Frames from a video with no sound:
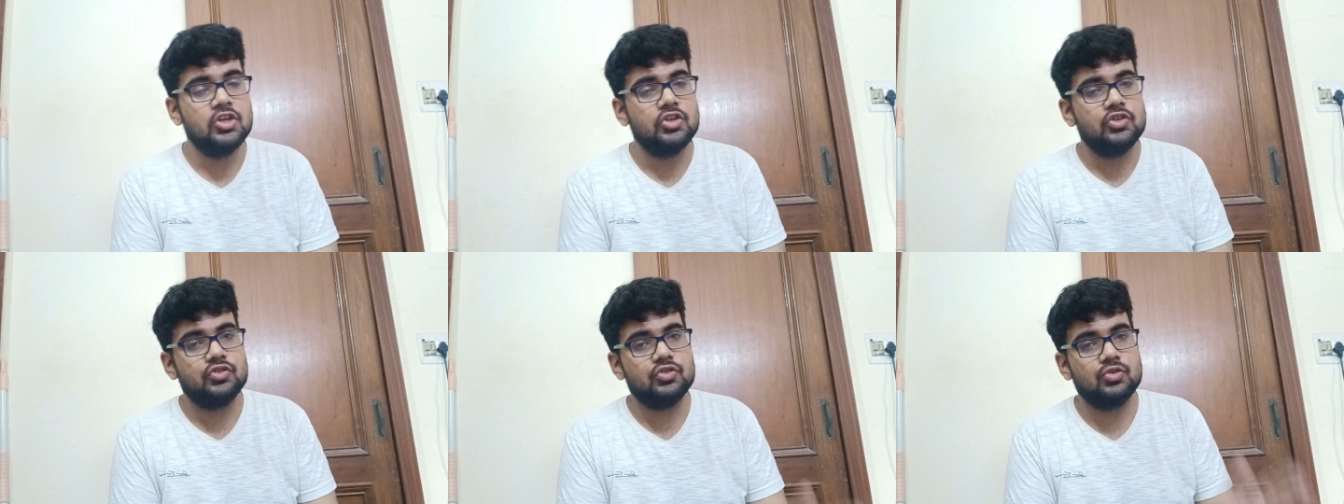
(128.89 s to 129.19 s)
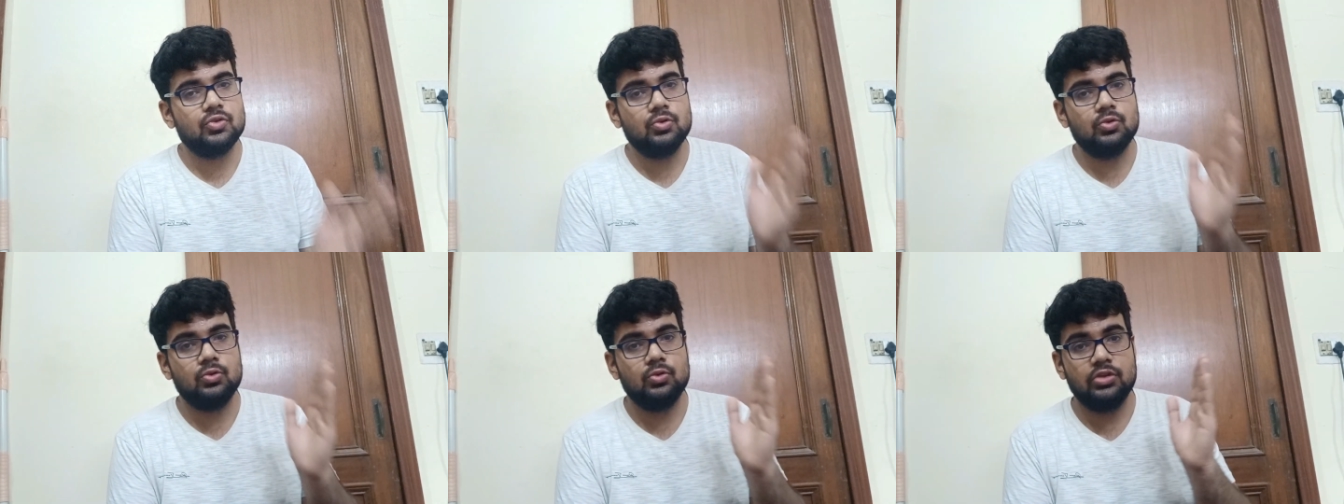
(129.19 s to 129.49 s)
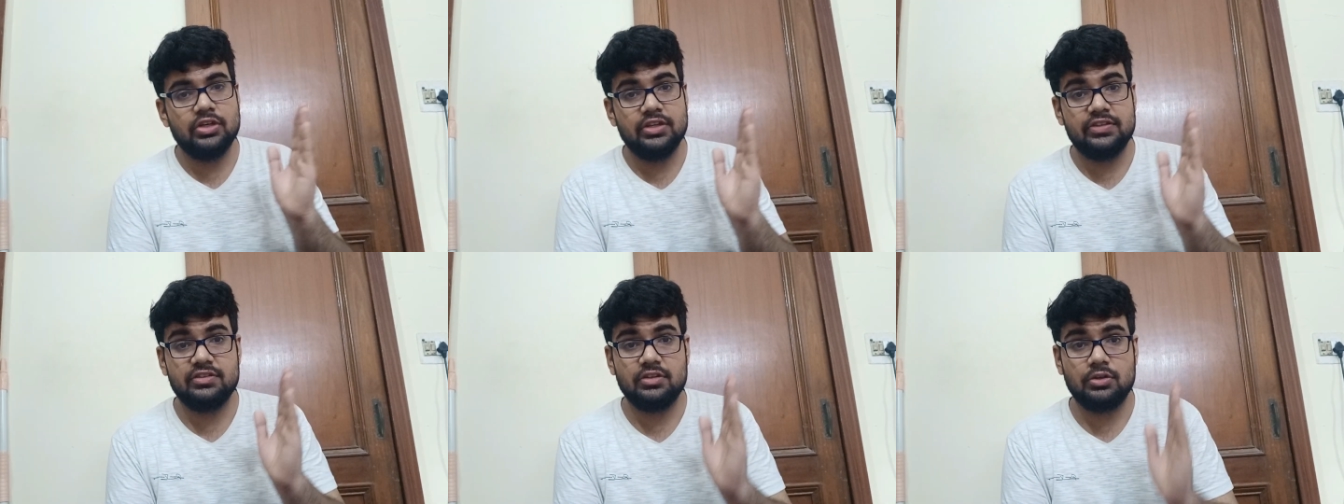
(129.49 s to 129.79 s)

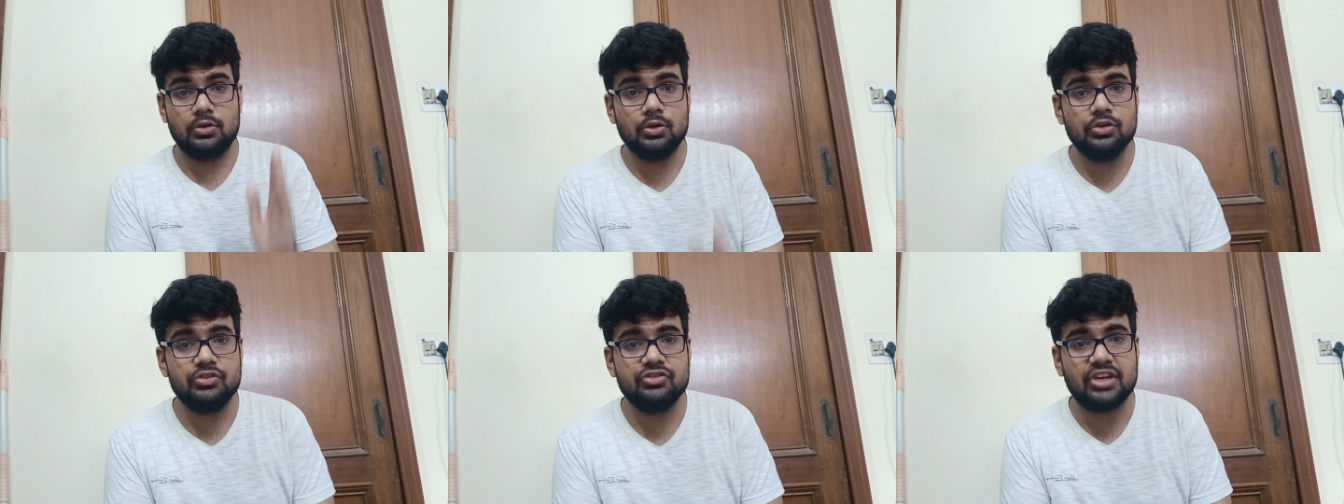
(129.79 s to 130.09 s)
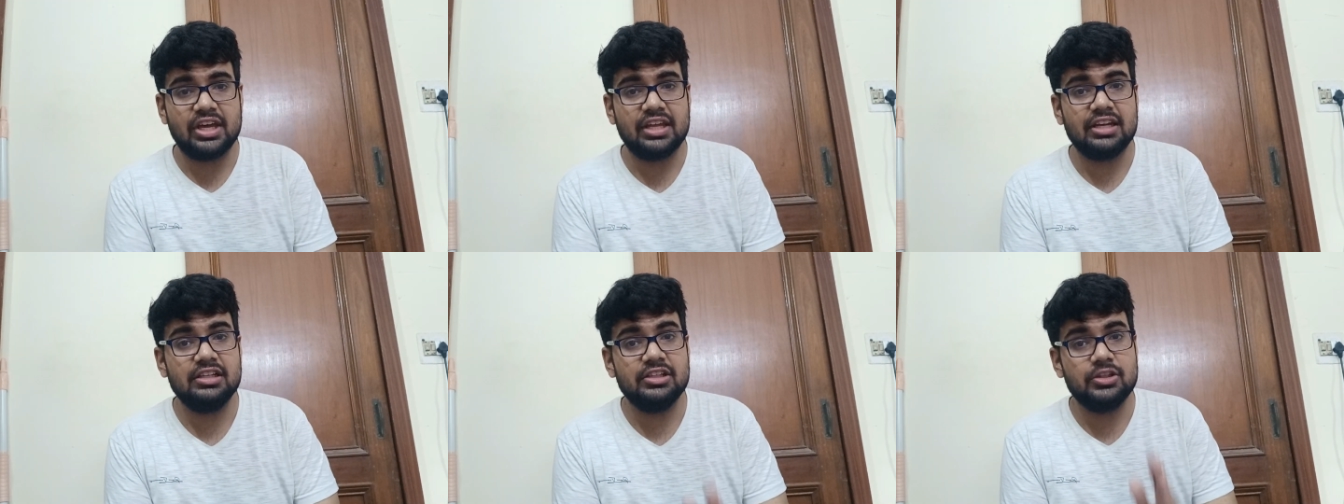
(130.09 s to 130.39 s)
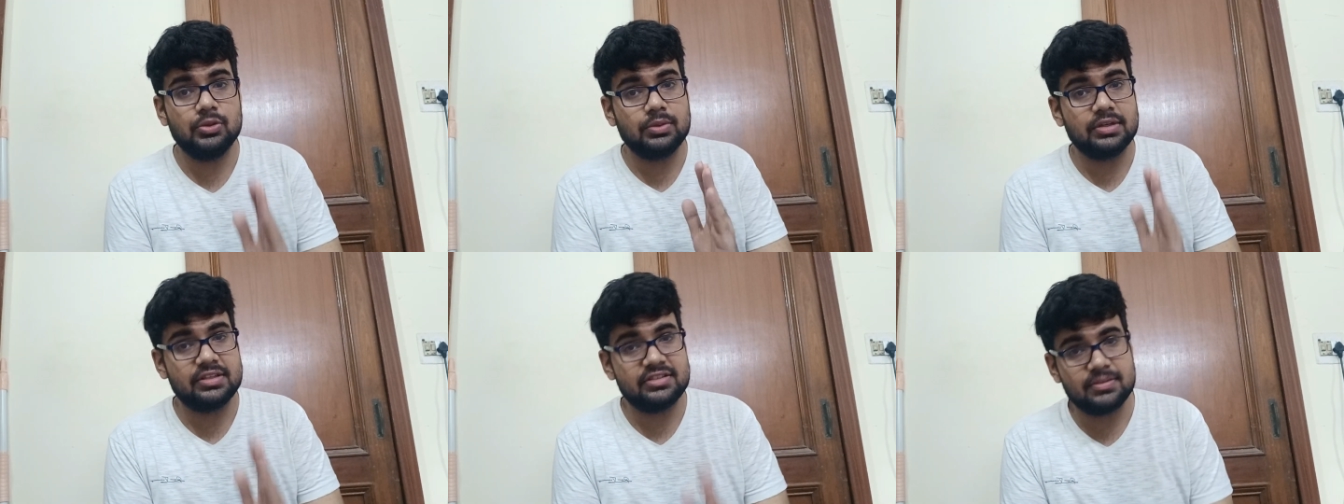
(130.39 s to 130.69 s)
So it's a good channel,
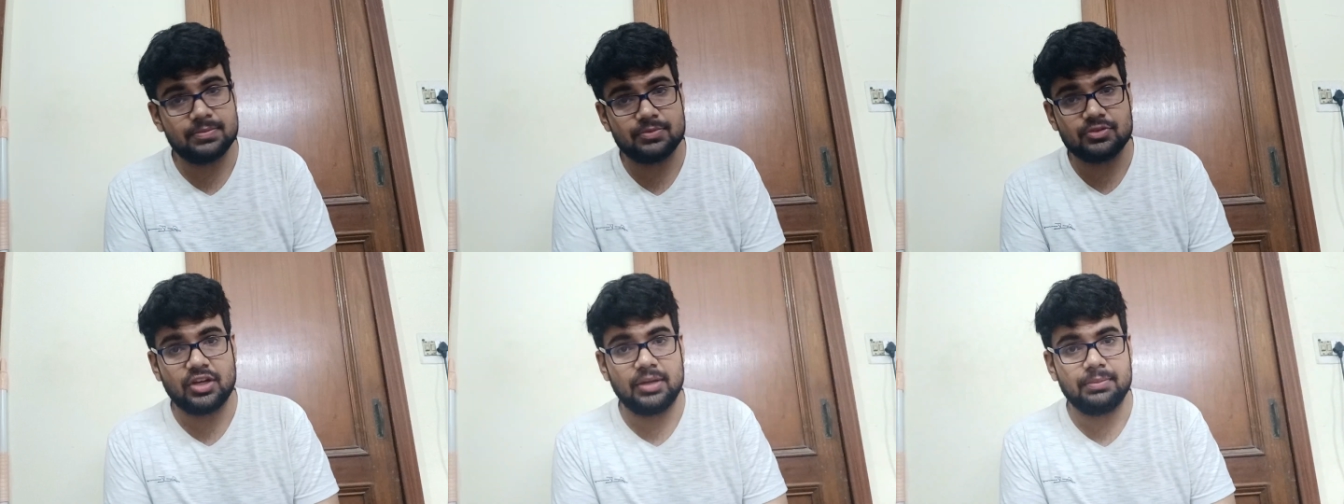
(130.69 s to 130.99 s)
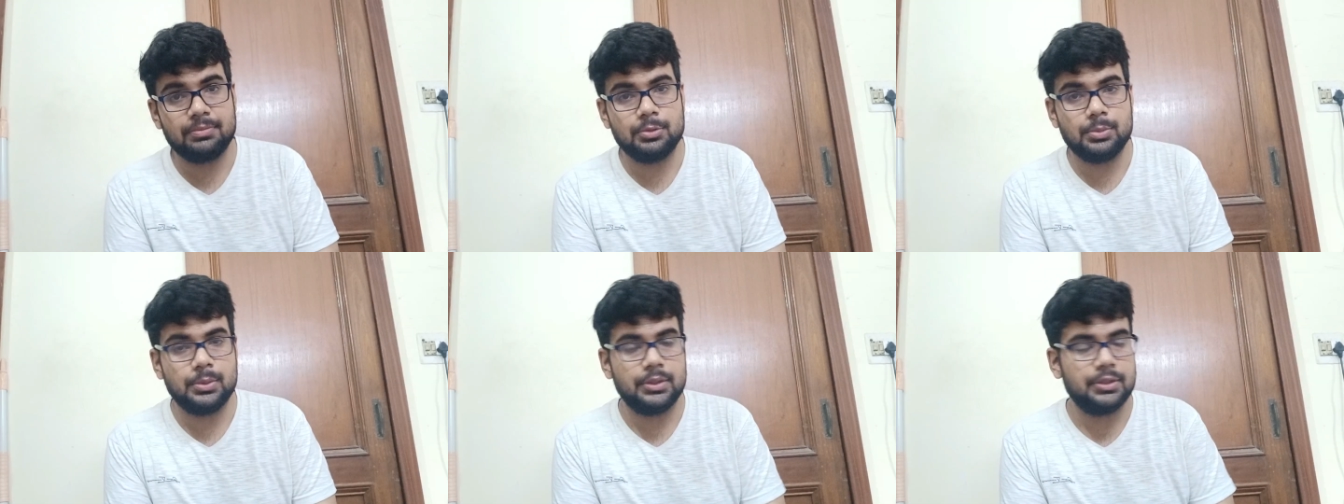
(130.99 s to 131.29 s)
you can subscribe to